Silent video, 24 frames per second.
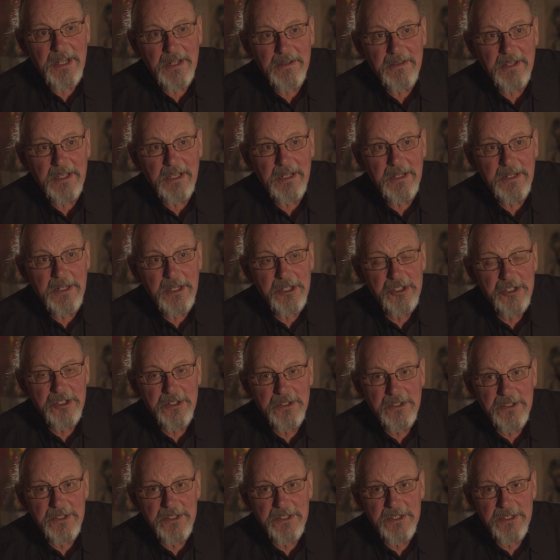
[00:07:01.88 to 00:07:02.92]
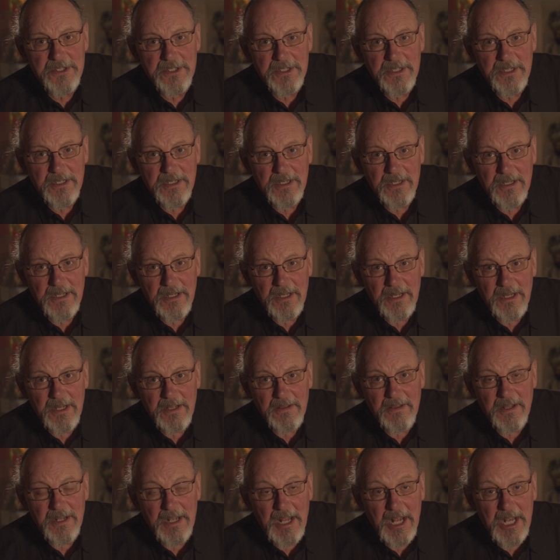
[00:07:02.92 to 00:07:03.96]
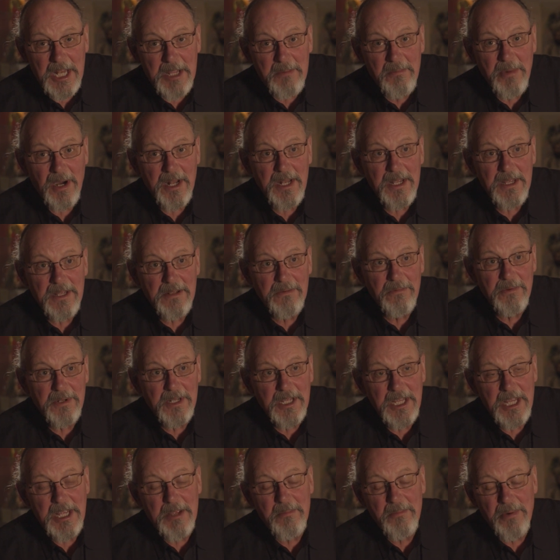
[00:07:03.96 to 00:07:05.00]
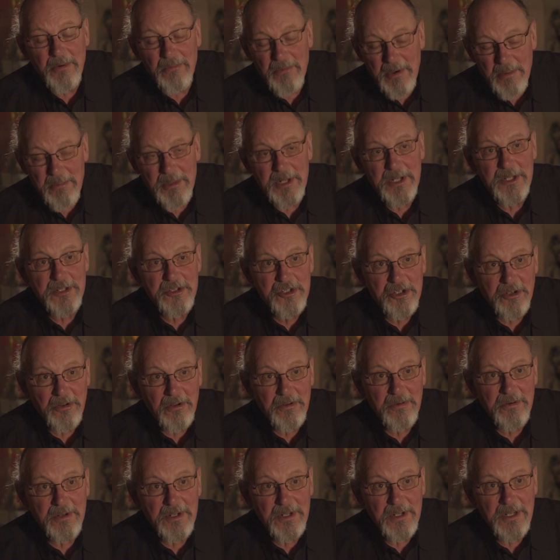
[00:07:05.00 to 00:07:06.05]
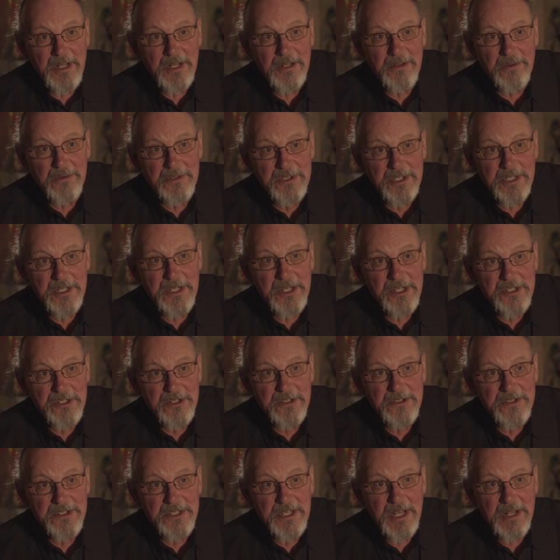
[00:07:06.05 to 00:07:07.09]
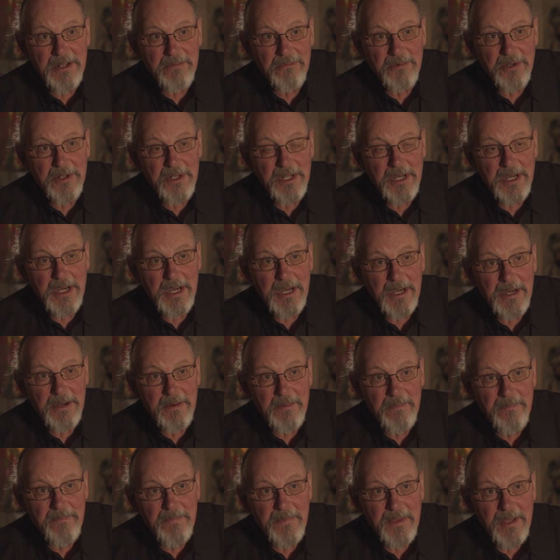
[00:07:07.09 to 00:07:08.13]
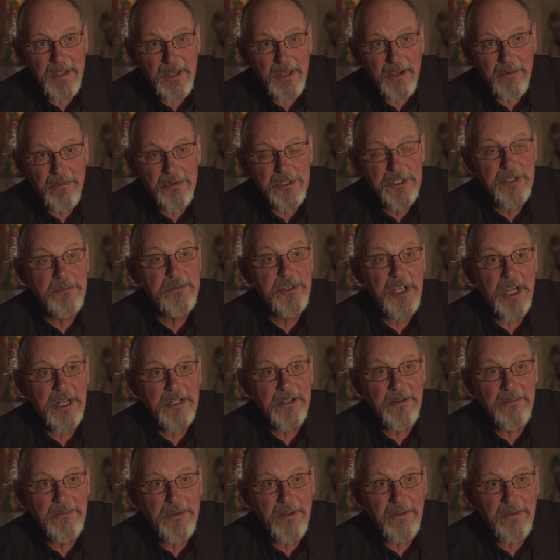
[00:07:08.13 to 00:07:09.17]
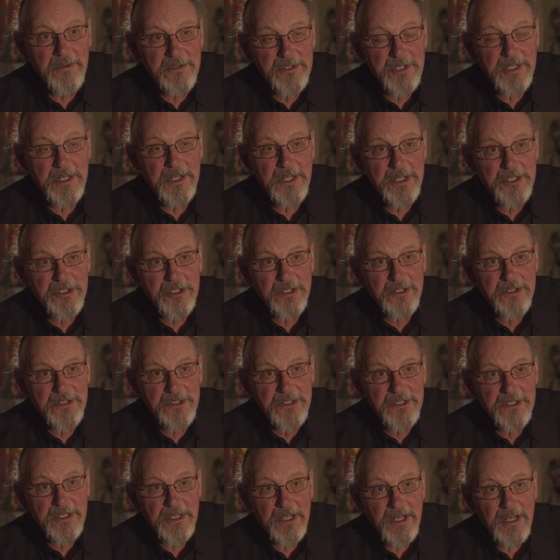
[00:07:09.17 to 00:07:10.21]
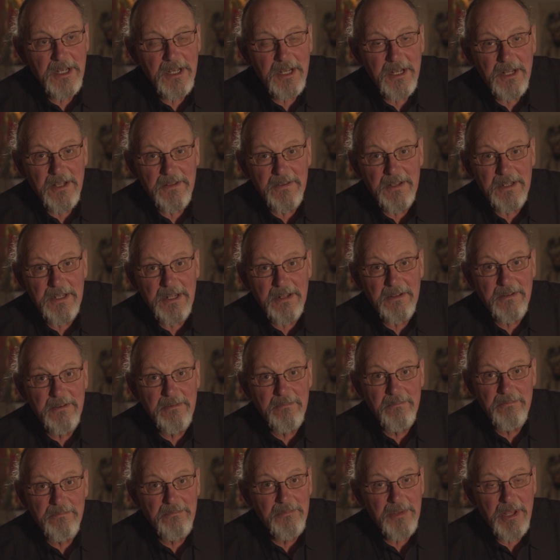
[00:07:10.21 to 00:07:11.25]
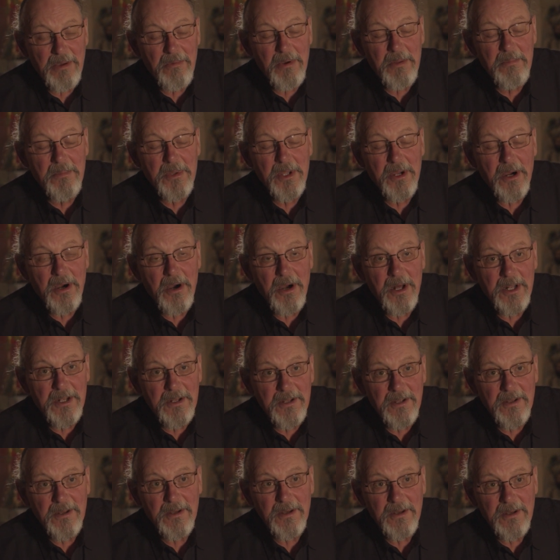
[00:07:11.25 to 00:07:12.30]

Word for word: at the conditions that anybody would keep women and children in those conditions and would uh, would subject them to those conditions. They did. They went beyond